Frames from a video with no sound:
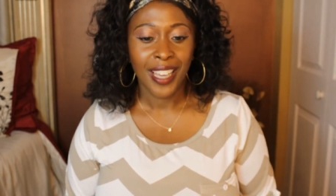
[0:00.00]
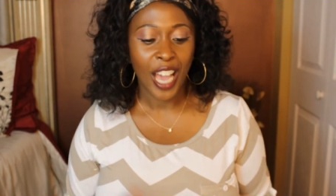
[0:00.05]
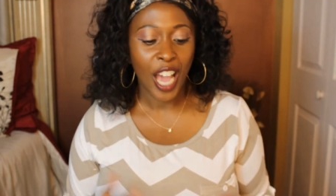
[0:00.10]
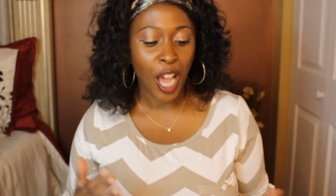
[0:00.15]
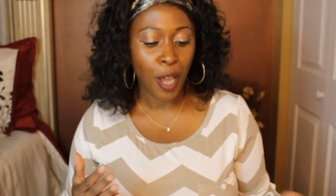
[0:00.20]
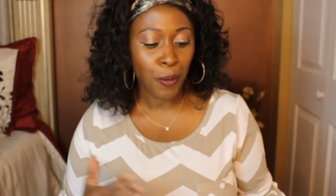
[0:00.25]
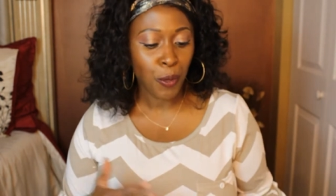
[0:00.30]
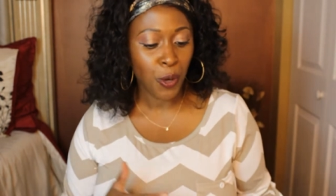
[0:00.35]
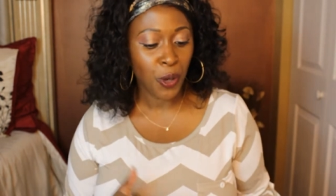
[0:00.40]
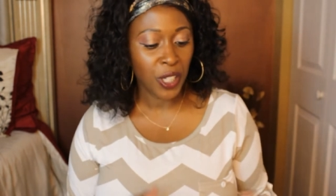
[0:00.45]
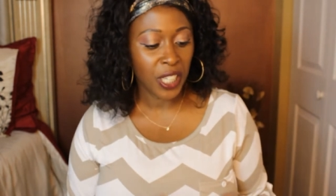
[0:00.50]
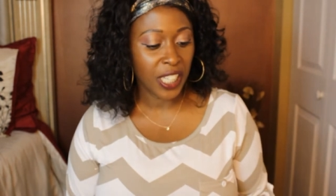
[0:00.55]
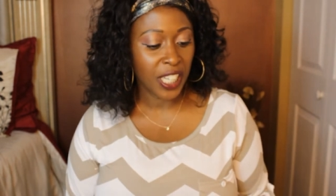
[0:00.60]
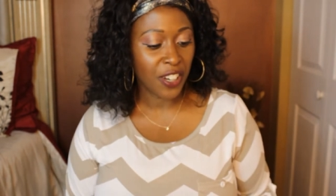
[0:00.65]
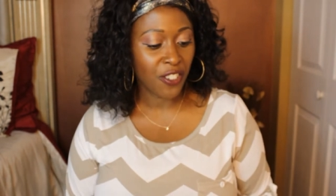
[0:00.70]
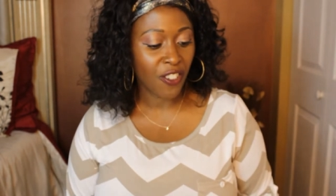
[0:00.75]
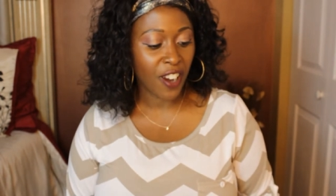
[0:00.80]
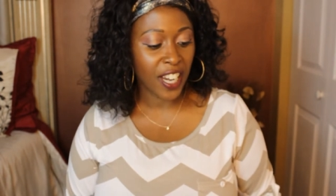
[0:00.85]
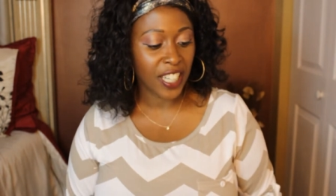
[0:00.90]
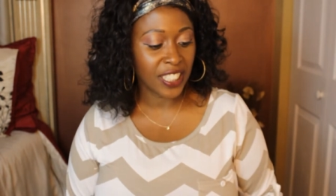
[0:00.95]
I'm going to
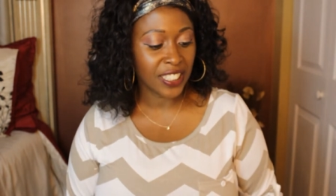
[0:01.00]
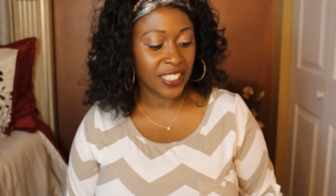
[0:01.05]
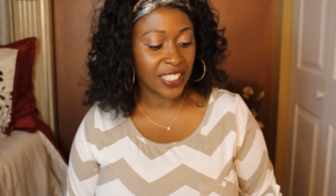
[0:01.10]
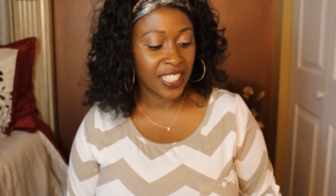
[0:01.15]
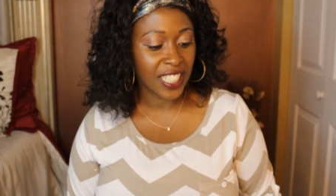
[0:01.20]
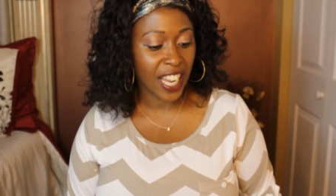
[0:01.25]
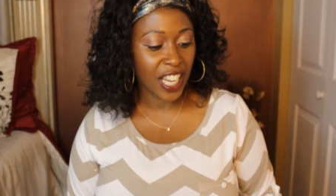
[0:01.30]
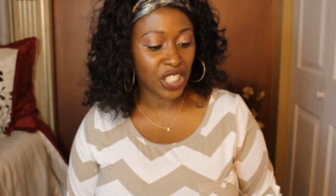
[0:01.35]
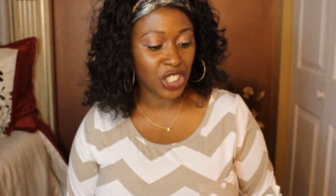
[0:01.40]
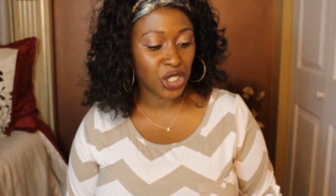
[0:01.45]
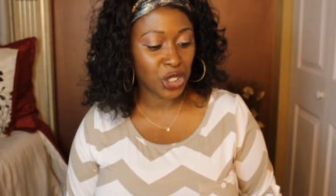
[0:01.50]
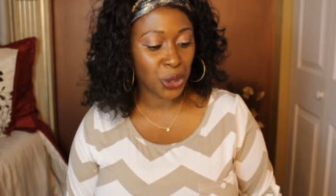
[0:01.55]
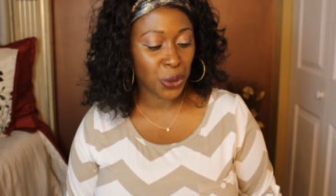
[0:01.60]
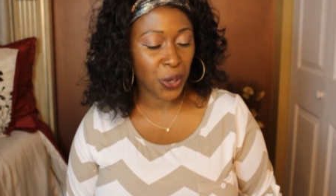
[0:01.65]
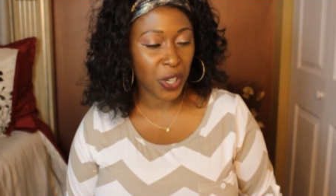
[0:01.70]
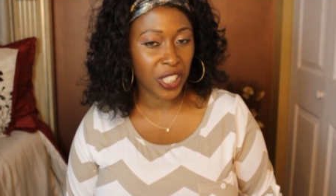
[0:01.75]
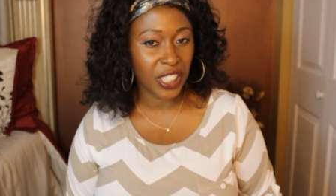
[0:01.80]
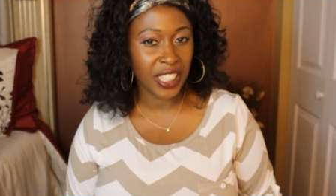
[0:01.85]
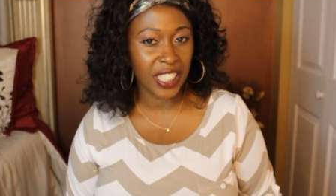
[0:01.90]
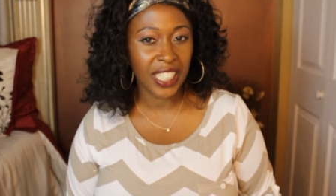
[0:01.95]
get right into that
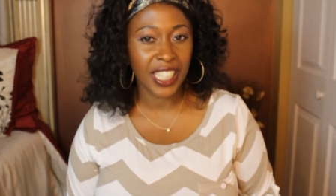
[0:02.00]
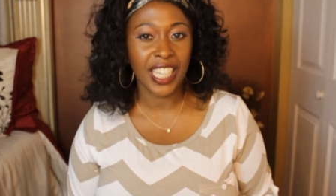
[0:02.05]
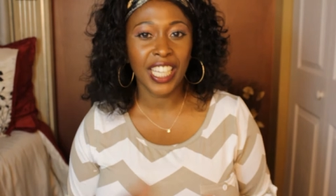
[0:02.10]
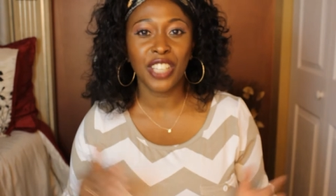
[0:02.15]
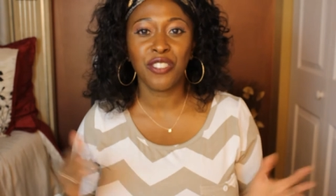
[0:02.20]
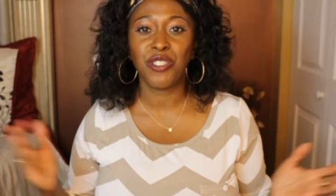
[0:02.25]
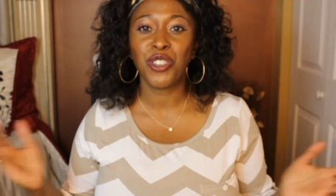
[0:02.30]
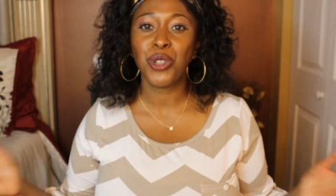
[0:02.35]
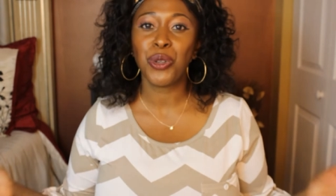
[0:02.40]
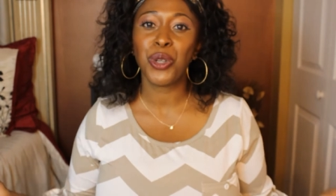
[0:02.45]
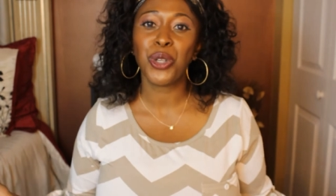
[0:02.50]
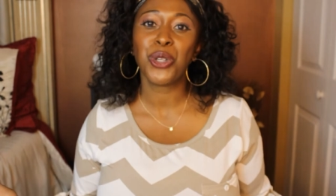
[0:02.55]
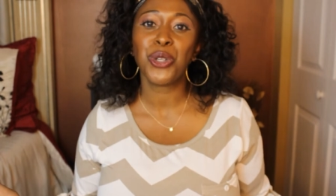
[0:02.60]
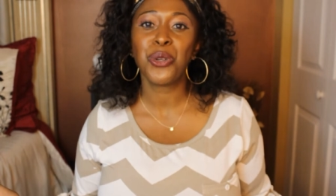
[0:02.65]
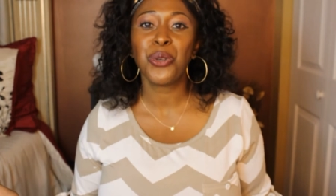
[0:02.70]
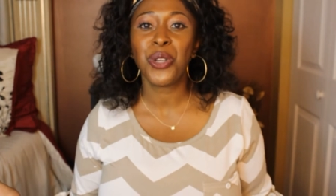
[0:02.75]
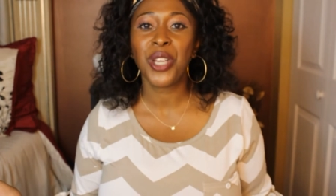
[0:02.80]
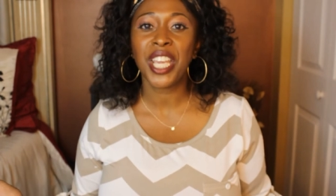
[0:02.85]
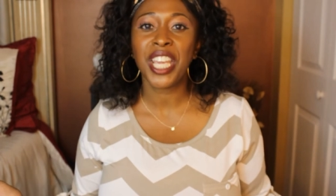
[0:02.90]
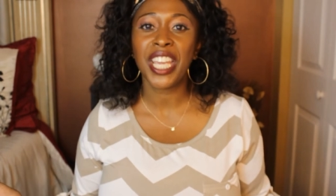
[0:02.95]
shortly. If you are
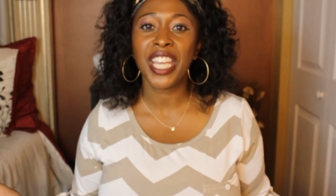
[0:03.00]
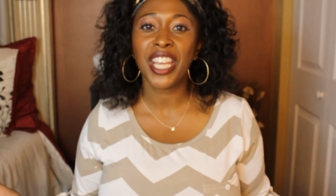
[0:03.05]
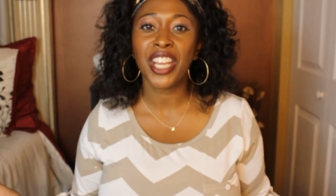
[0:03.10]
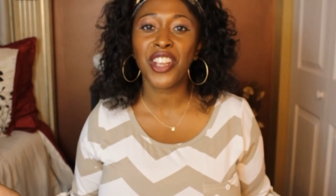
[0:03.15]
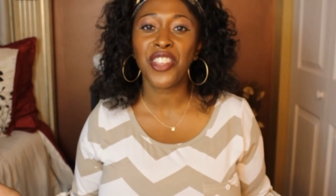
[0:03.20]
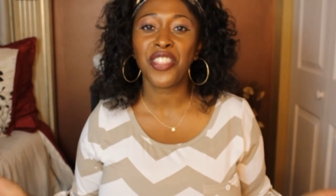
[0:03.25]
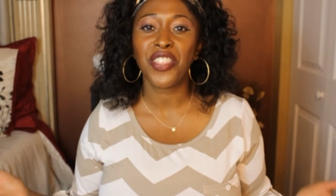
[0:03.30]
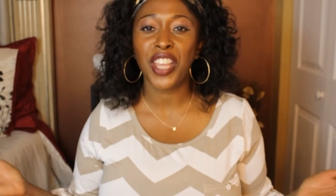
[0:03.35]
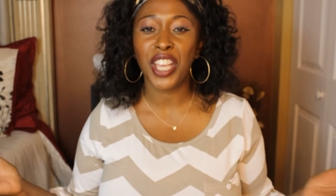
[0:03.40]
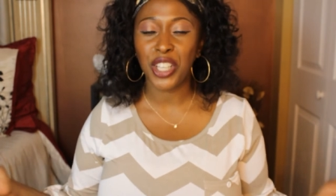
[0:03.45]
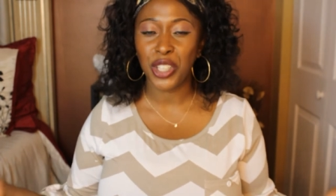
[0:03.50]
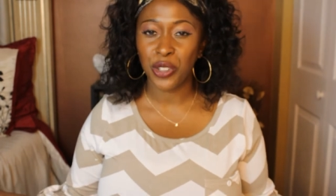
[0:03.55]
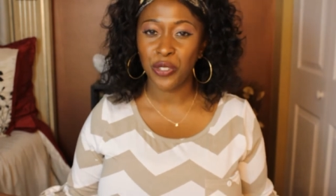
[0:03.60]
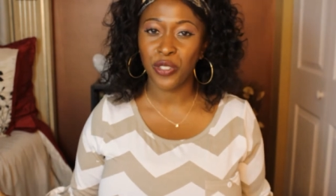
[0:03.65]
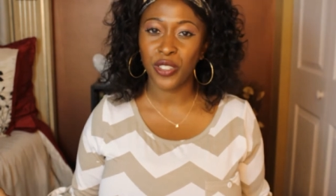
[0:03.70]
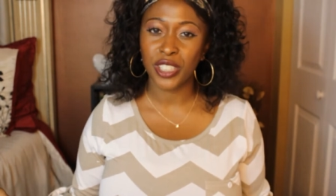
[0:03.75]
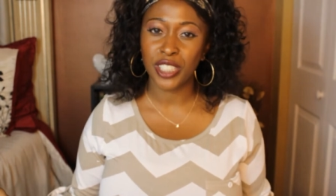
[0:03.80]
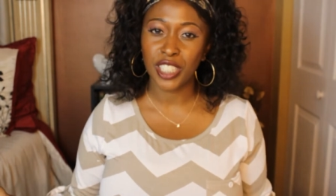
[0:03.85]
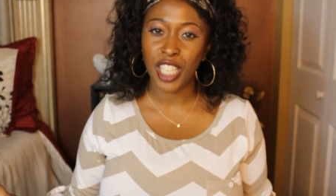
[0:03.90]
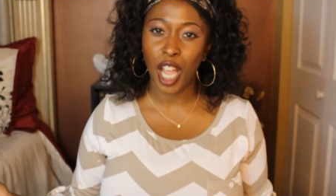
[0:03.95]
new here, thank you
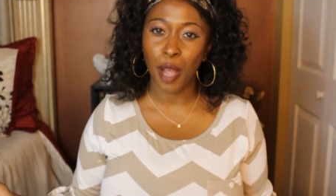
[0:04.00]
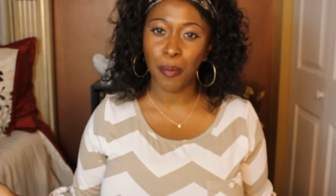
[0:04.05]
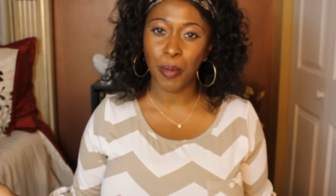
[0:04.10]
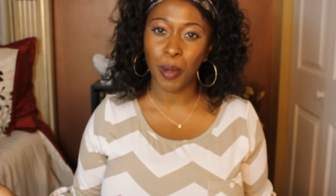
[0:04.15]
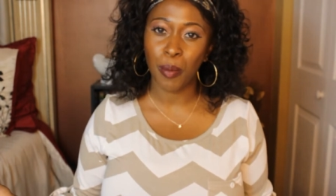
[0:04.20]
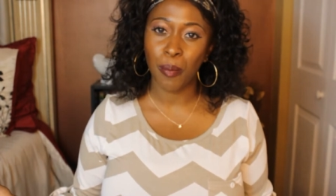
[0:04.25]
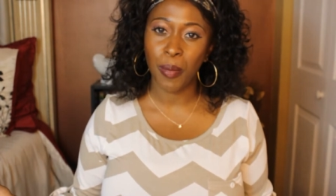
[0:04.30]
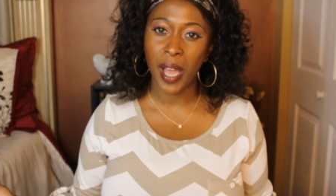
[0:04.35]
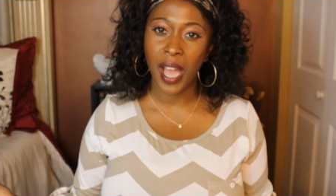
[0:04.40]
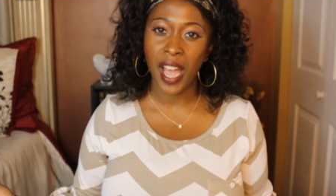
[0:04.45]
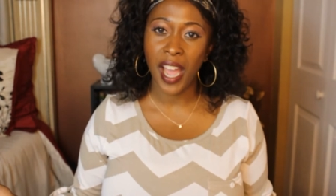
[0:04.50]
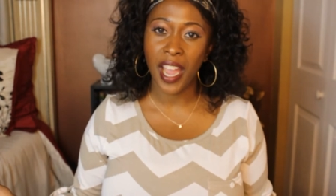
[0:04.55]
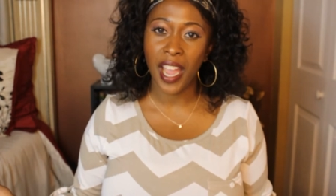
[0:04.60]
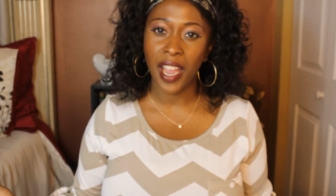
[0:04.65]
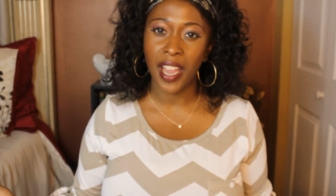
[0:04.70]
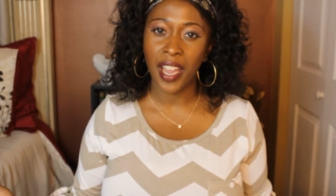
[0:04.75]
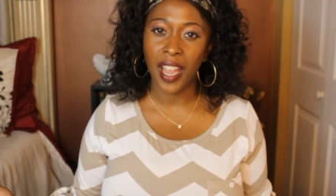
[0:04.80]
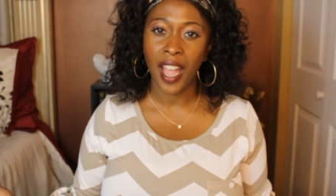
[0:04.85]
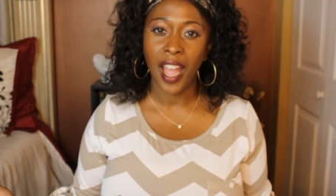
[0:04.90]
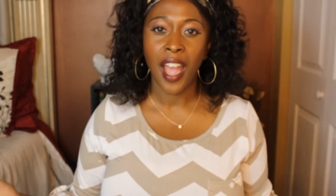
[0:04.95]
for stopping
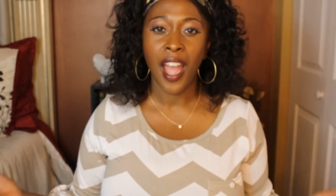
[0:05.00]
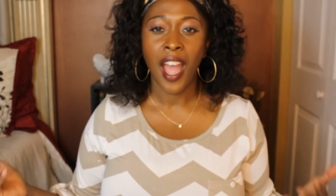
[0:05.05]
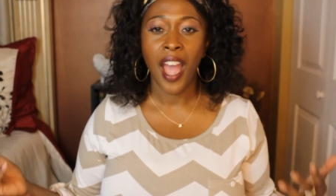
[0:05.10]
by.